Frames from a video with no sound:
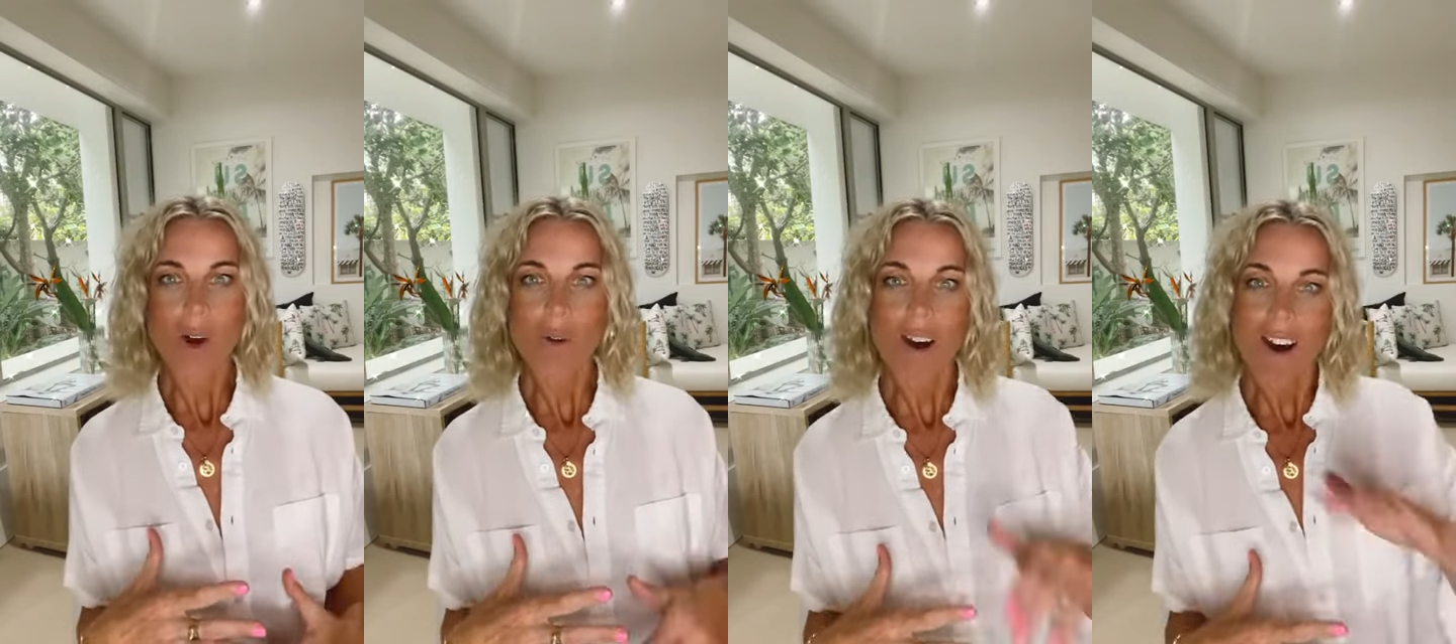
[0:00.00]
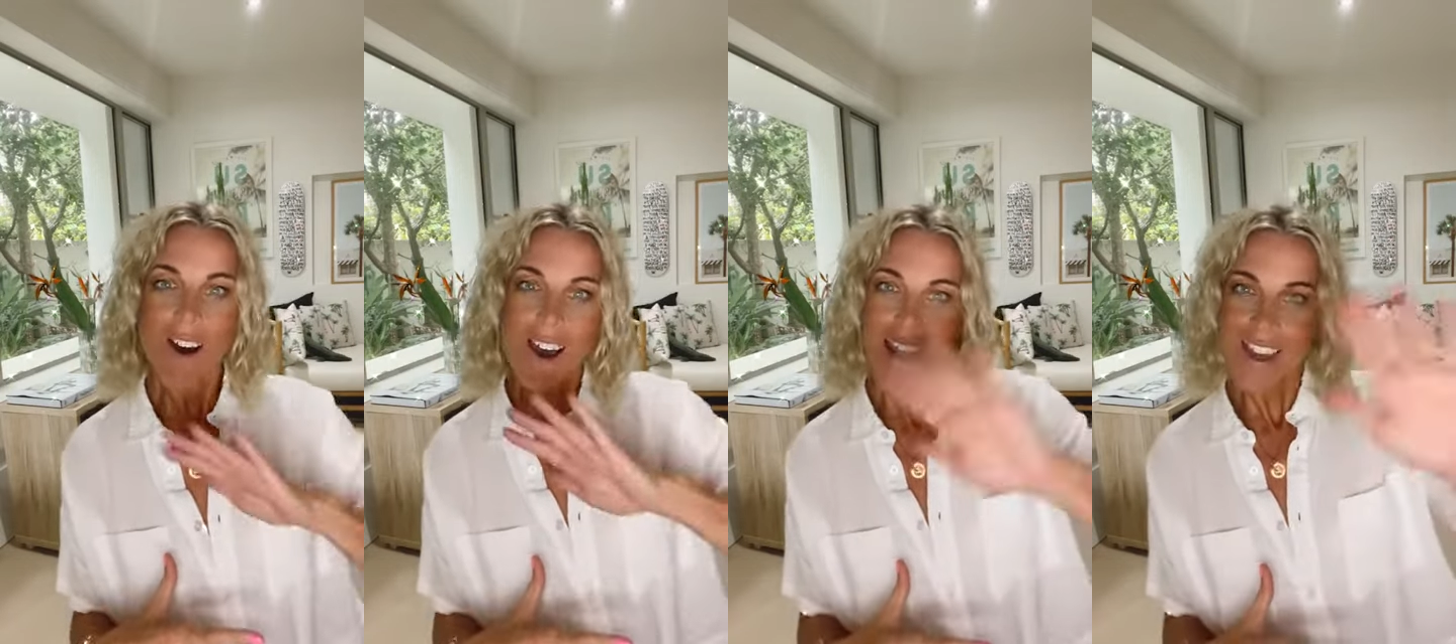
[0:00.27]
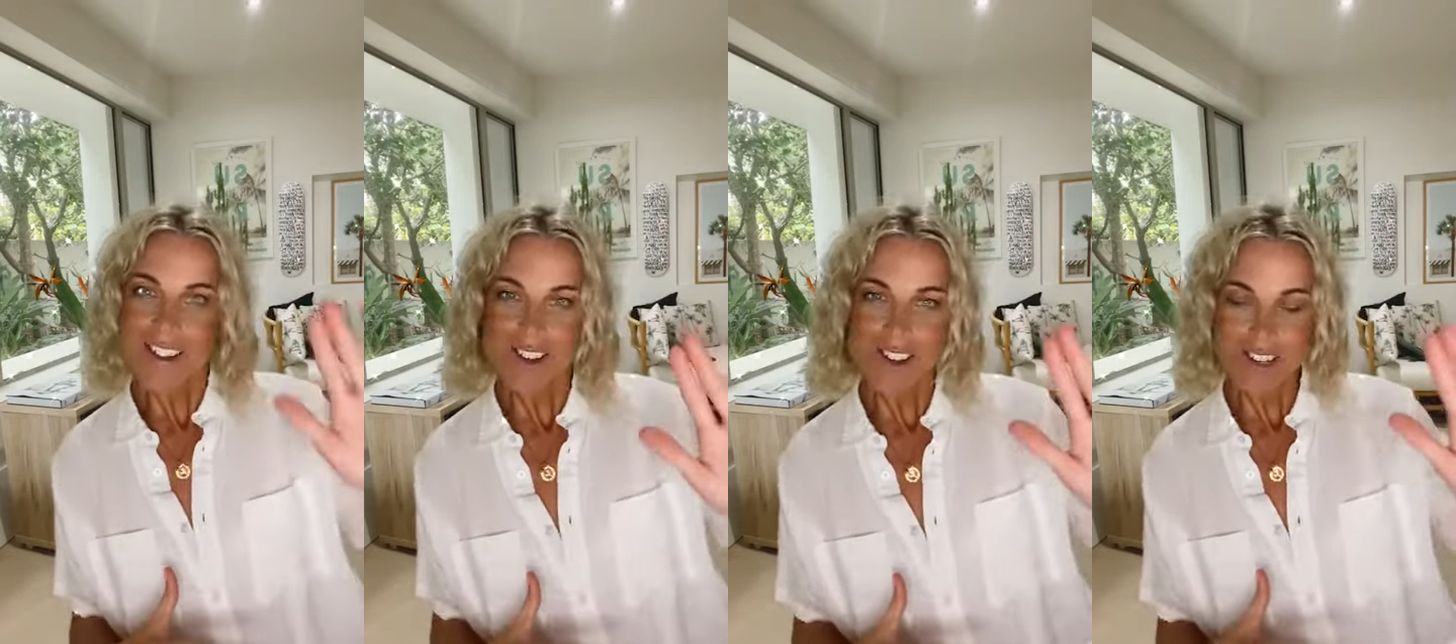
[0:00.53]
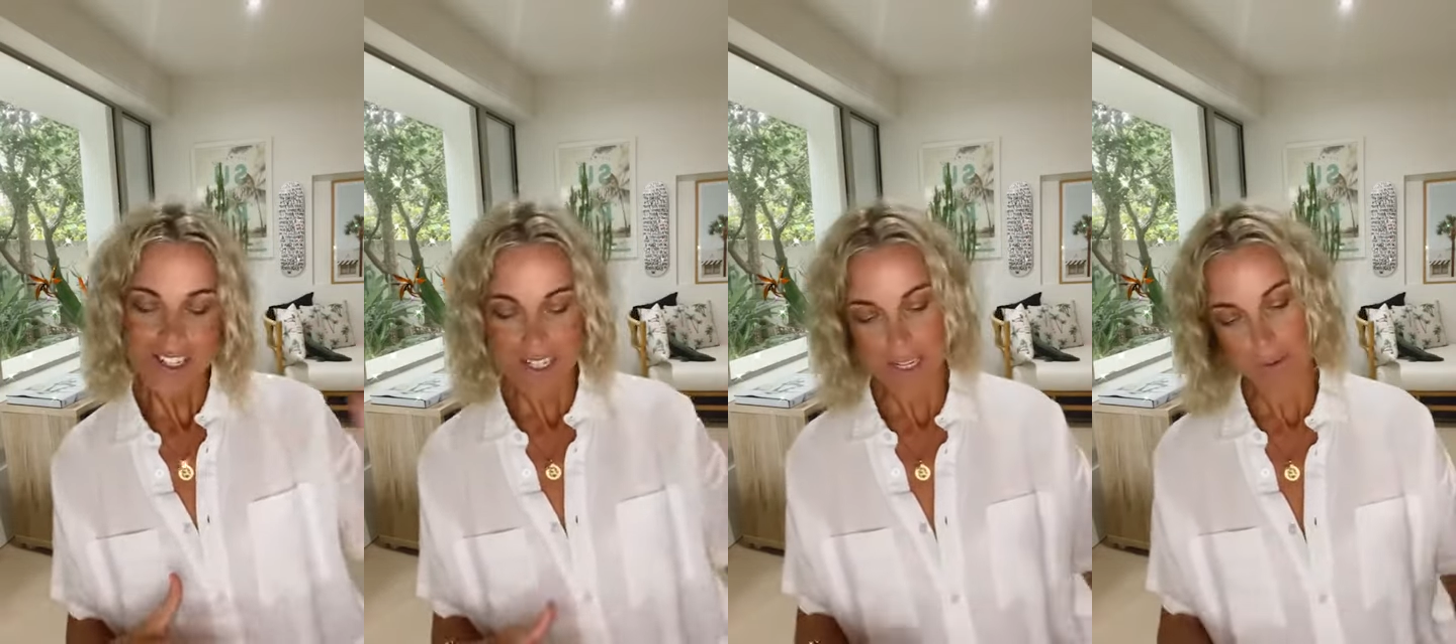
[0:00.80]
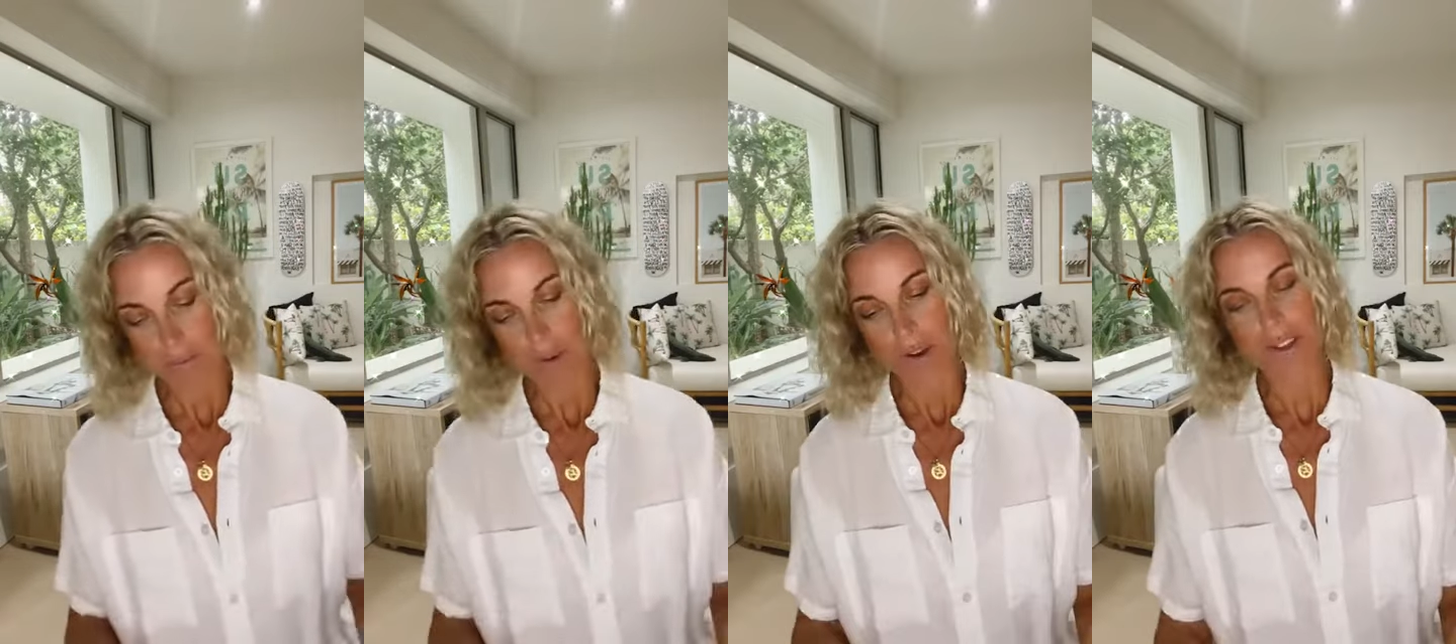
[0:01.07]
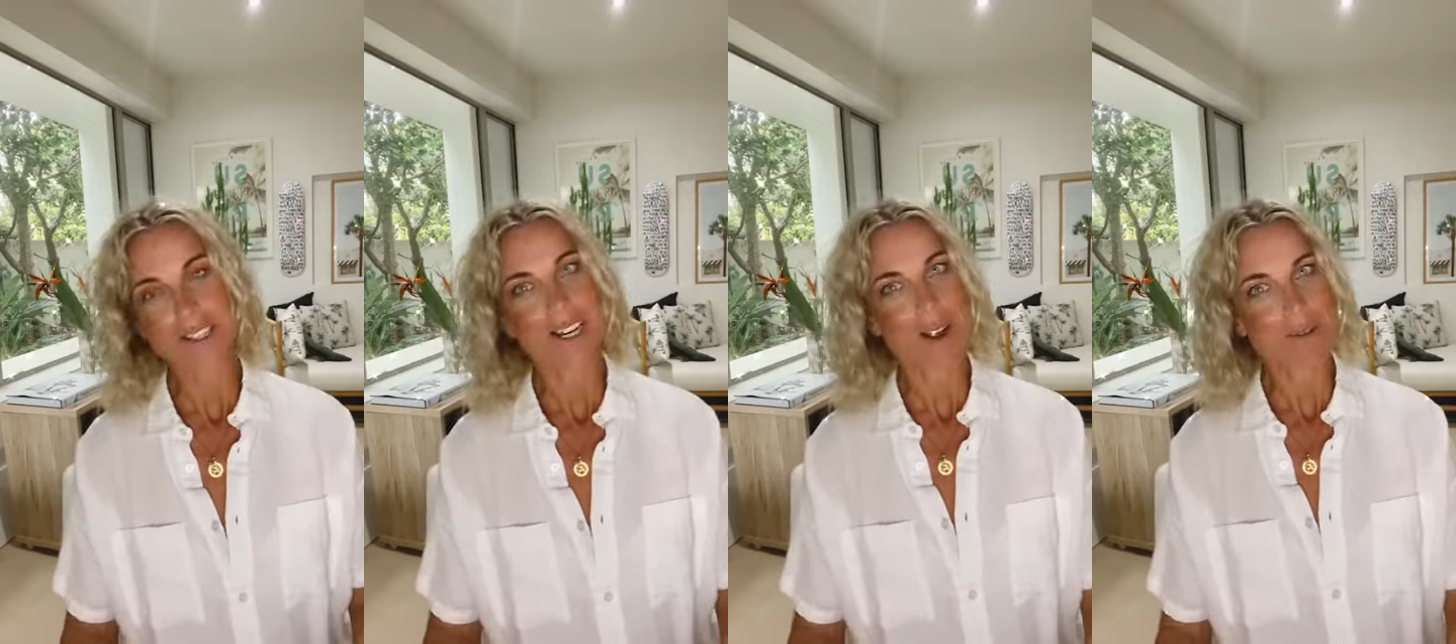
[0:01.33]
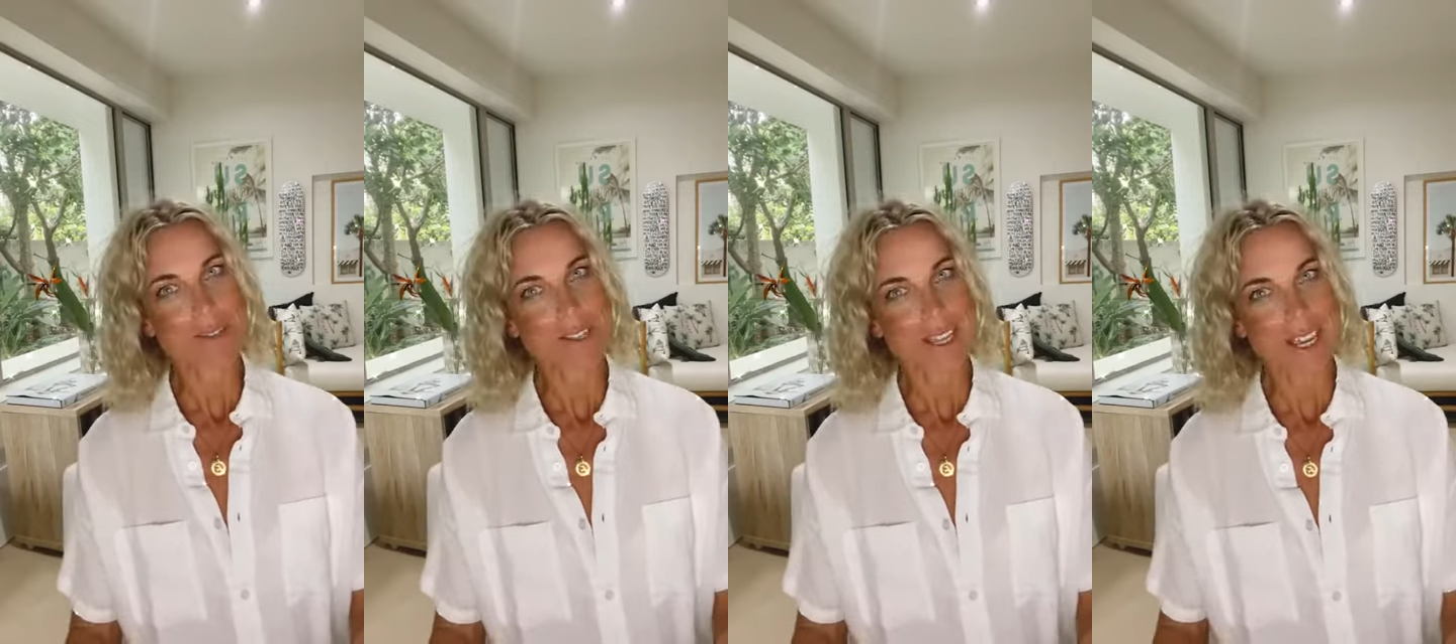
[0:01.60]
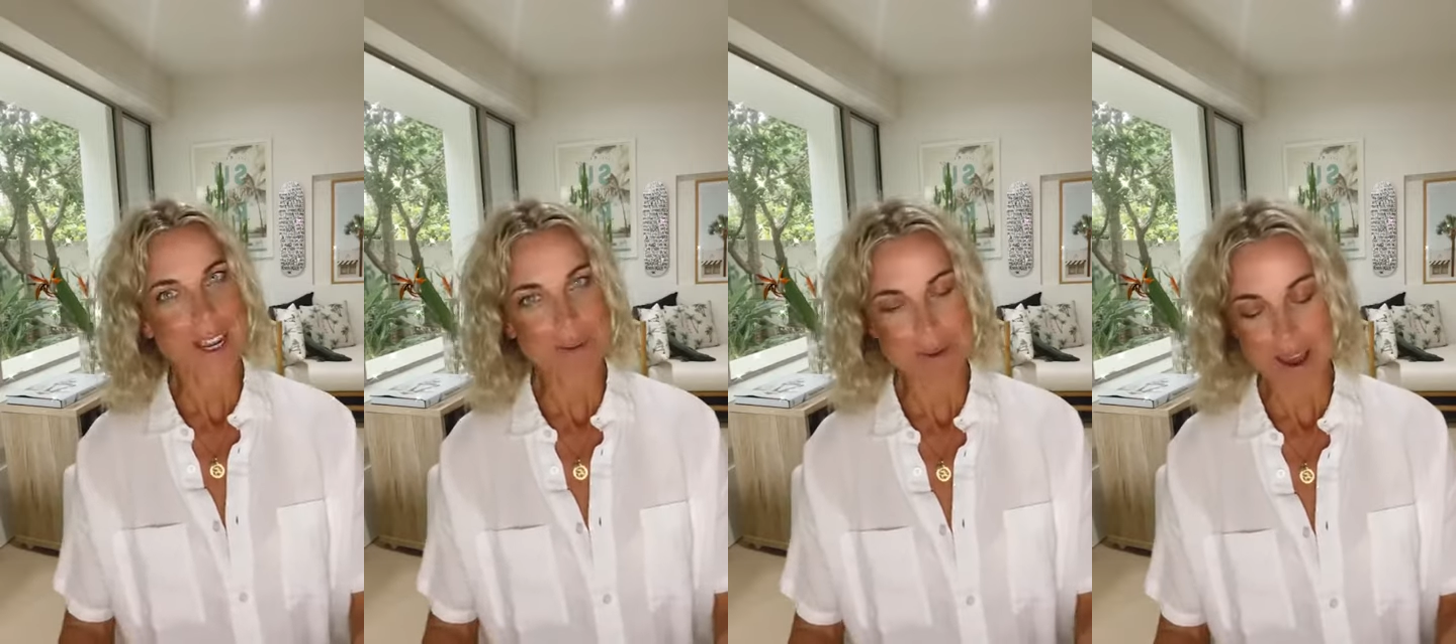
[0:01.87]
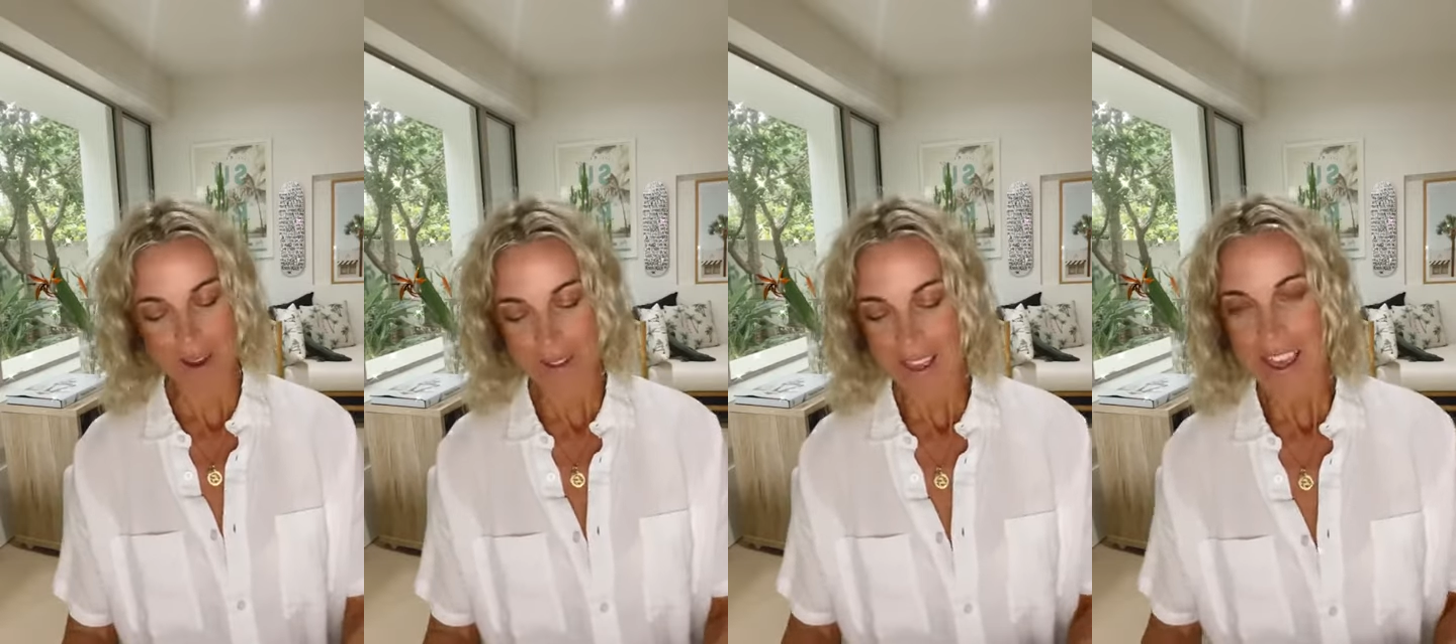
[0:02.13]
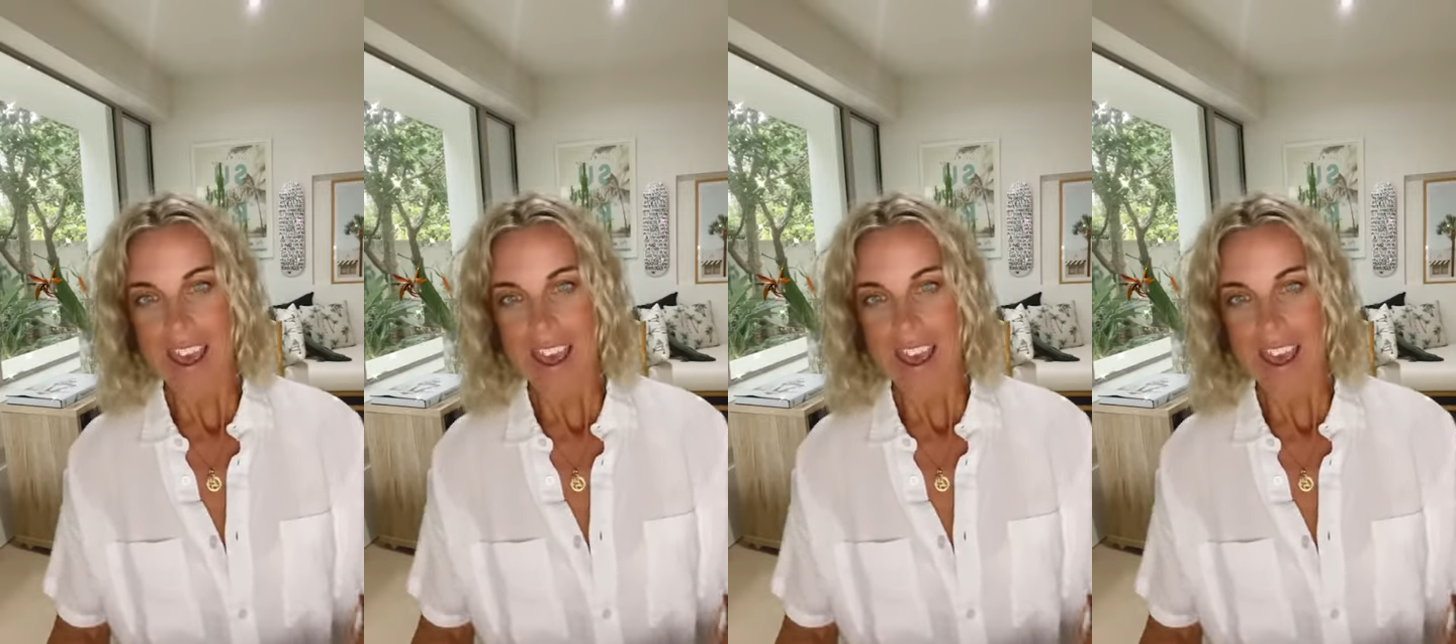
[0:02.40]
Oh, hi, just the person I was thinking about.